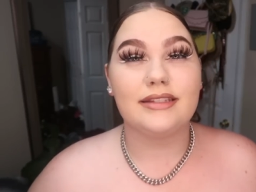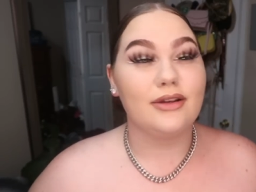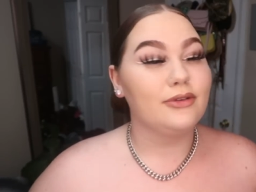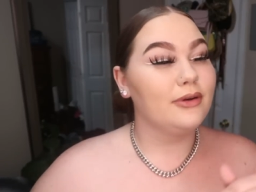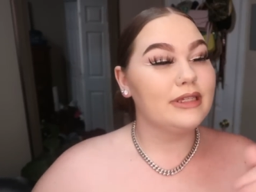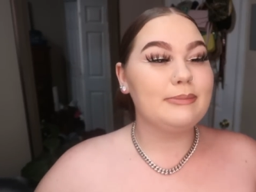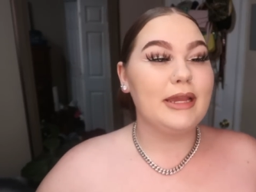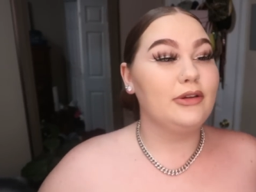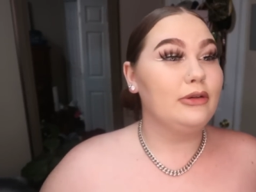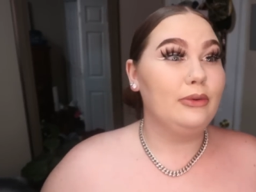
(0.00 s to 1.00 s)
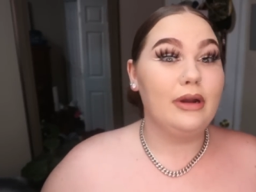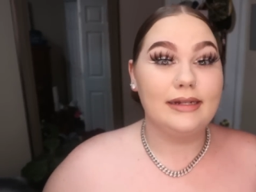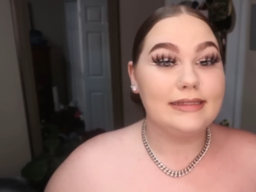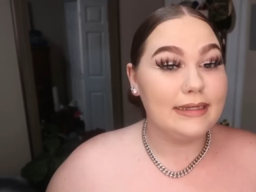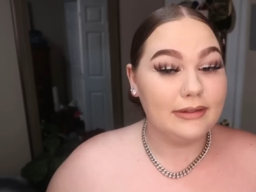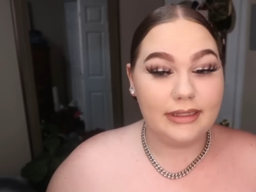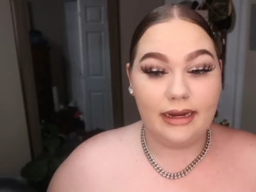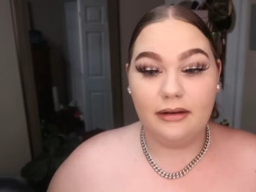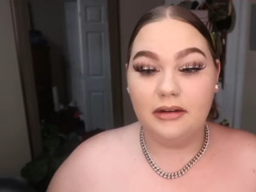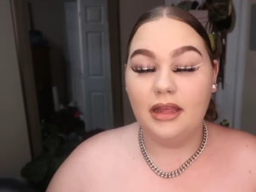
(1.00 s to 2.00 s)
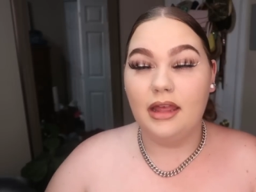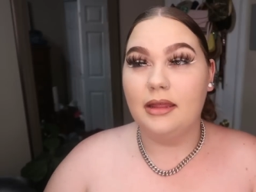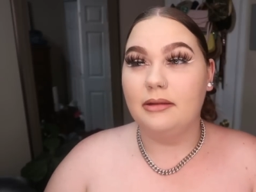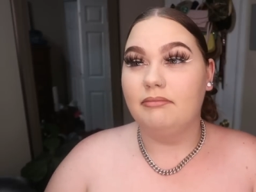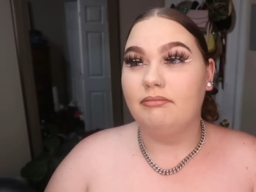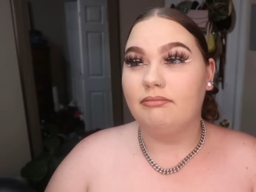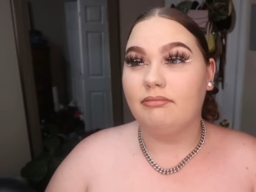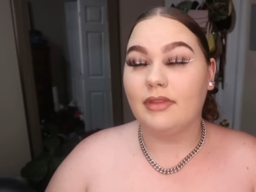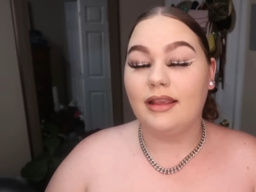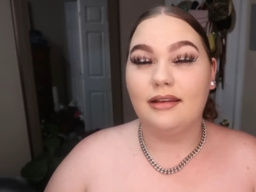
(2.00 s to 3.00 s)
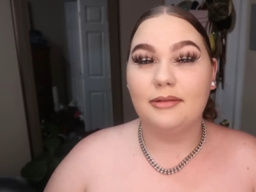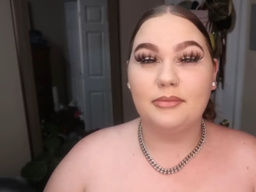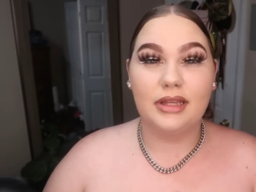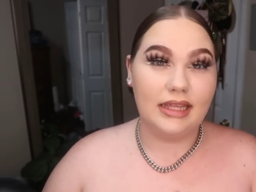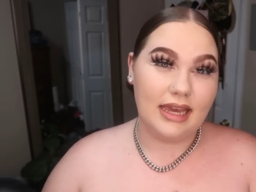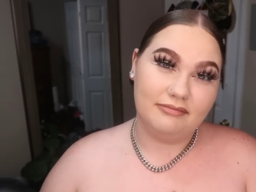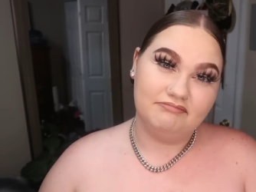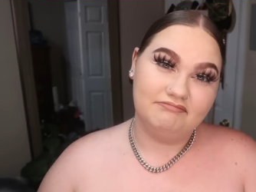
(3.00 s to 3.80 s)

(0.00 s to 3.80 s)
So don't expect no new content on there. Um, but yeah.